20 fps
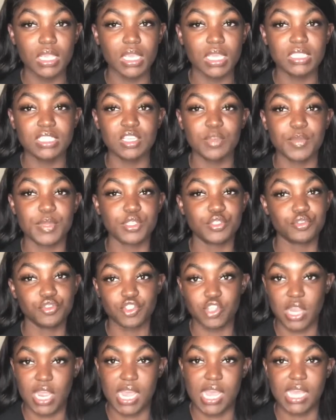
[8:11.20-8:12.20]
it took me two
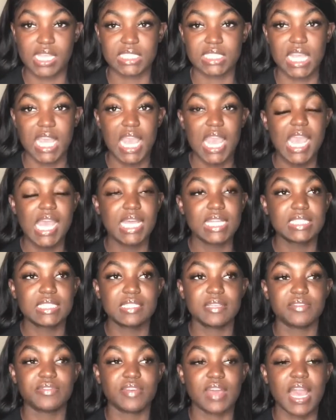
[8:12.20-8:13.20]
tries
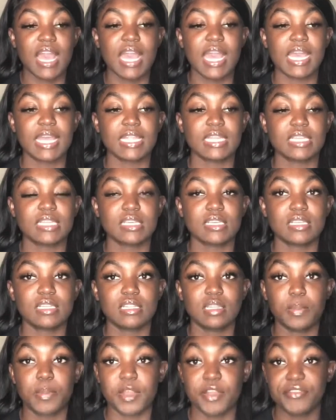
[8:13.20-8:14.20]
to find
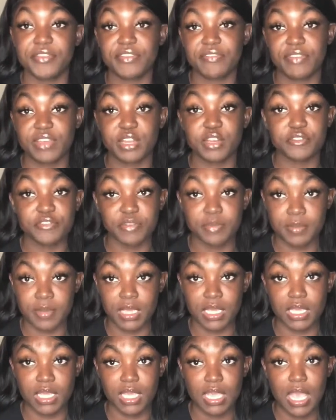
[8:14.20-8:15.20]
the perfect vendor for
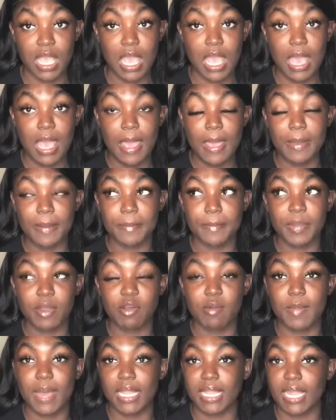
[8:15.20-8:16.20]
me.
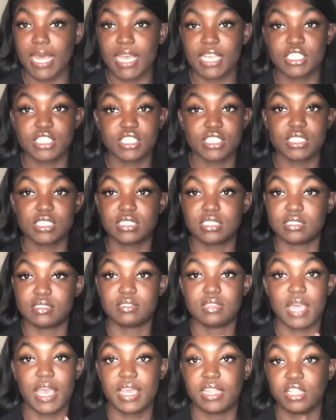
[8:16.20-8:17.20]
But with my lashes,
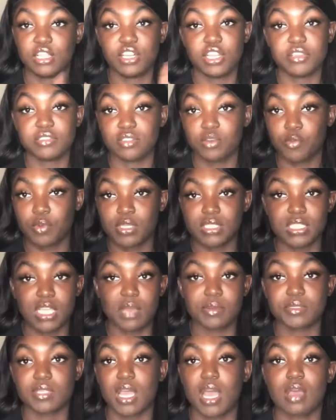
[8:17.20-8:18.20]
like, literally it was a
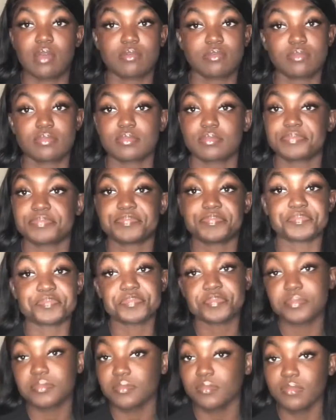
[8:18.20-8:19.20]
one-stop shop.
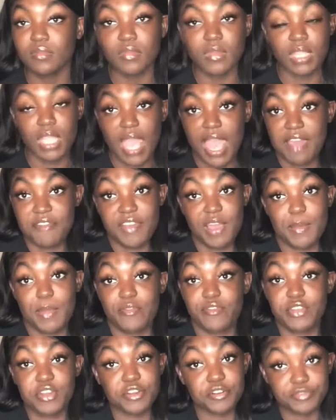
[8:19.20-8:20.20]
I found
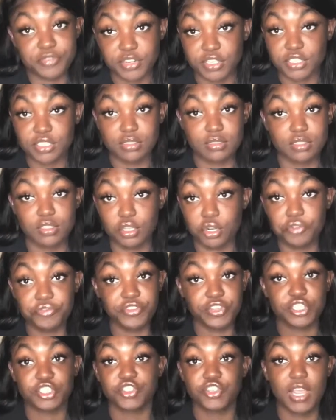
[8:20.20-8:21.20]
my vendor the first, you know, the
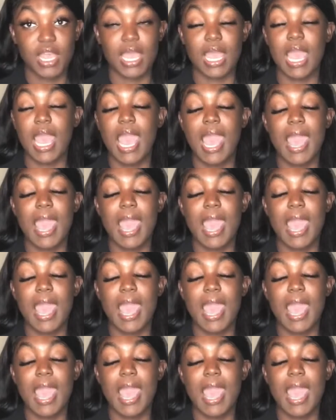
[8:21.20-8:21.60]
first try.